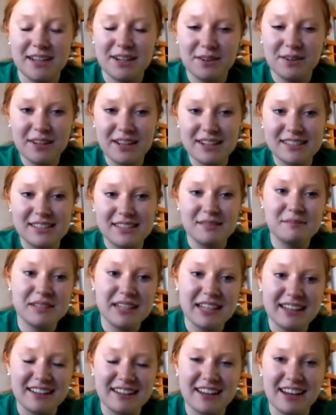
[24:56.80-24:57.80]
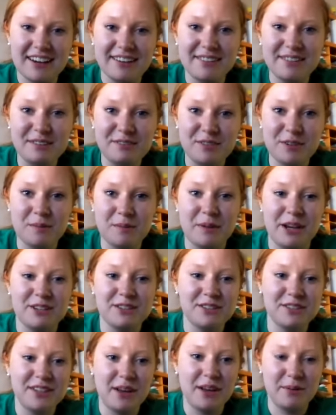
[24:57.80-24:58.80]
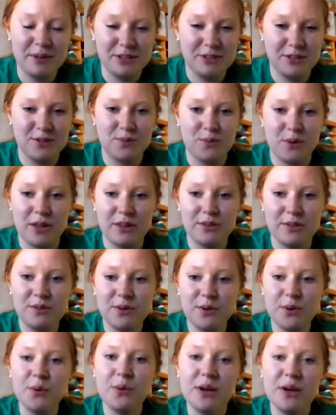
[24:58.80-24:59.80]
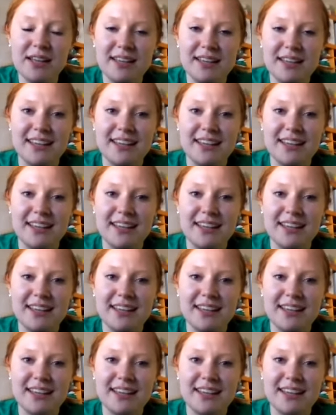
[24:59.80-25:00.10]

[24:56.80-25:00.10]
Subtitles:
I know that seems like a lot of information that we just went through.